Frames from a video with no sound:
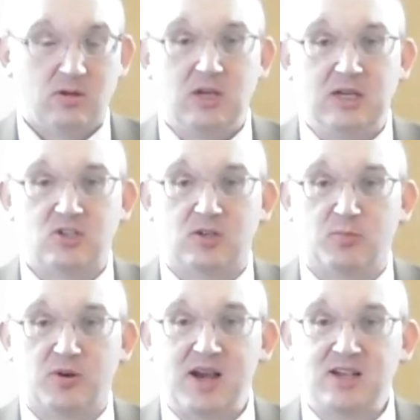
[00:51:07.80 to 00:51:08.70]
He
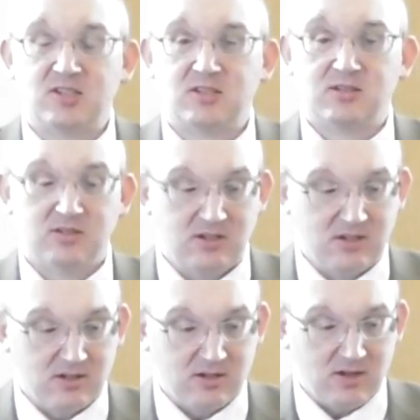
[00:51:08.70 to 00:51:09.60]
suppressed
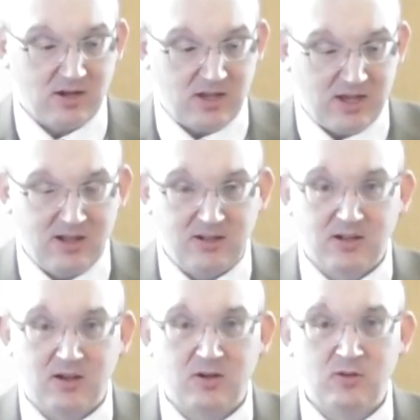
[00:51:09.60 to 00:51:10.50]
and held
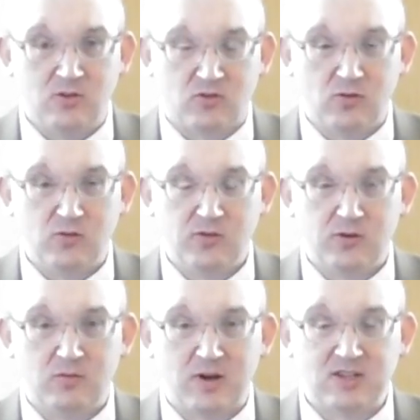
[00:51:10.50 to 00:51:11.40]
down the truth and
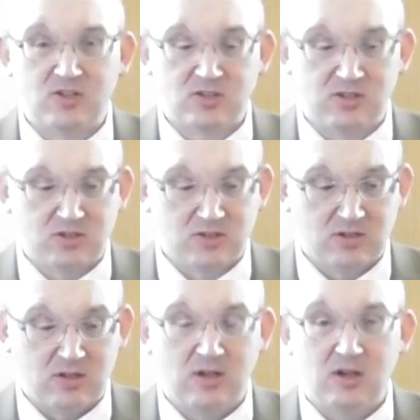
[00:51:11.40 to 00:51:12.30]
unrighteousness
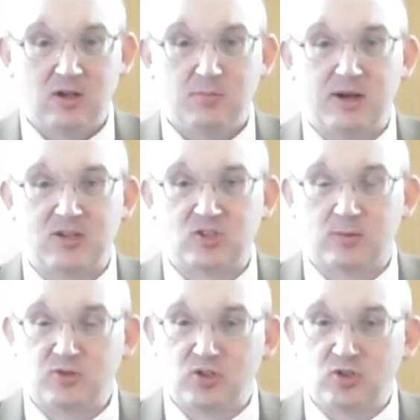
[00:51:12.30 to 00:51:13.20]
by
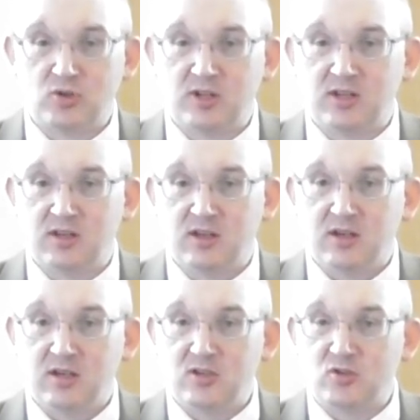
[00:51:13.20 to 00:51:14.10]
substituting
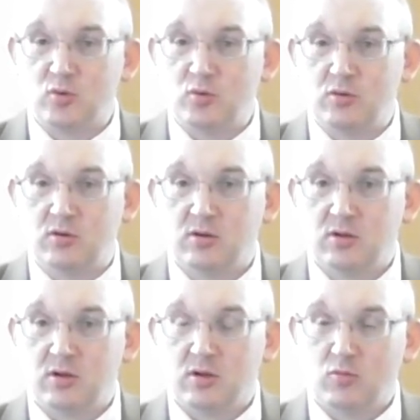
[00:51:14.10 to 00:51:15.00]
his own
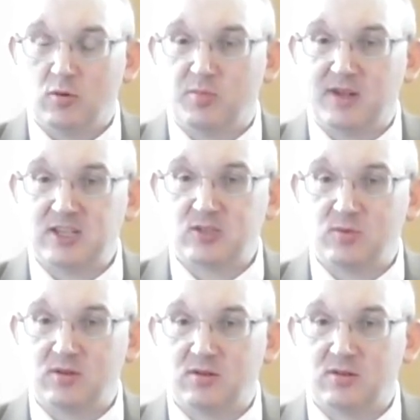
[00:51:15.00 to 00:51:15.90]

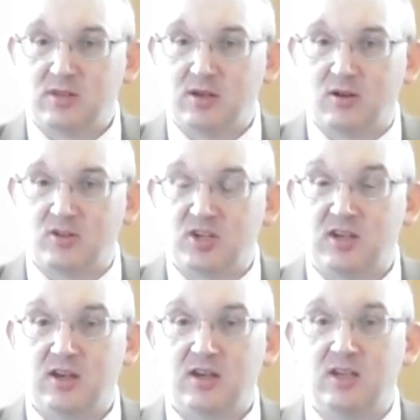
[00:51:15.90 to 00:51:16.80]
replacement theology,
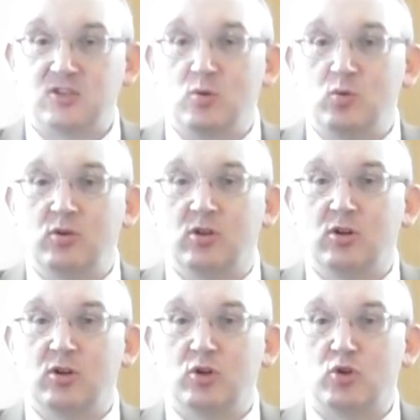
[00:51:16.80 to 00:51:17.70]
his own
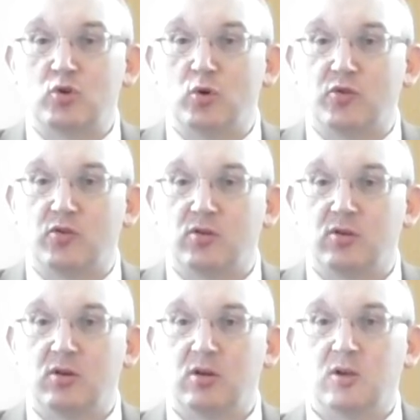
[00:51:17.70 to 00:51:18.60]
truth,
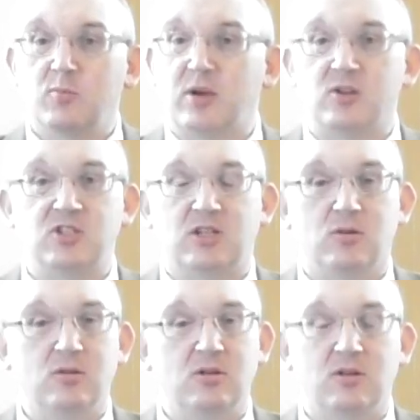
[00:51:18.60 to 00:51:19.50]
because he
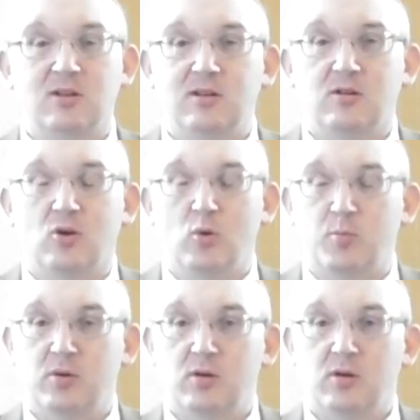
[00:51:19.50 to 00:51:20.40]
couldn't
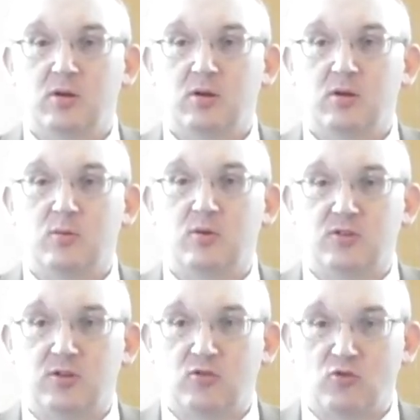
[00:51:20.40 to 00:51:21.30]
cope with
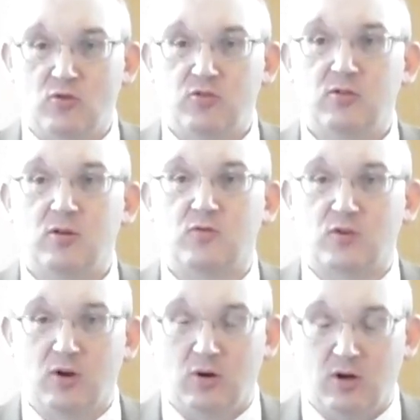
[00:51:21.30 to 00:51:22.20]
the truth of
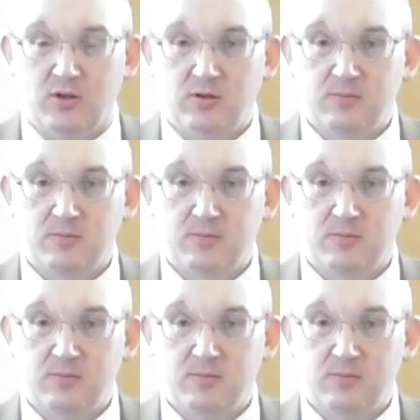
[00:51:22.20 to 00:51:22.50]
God.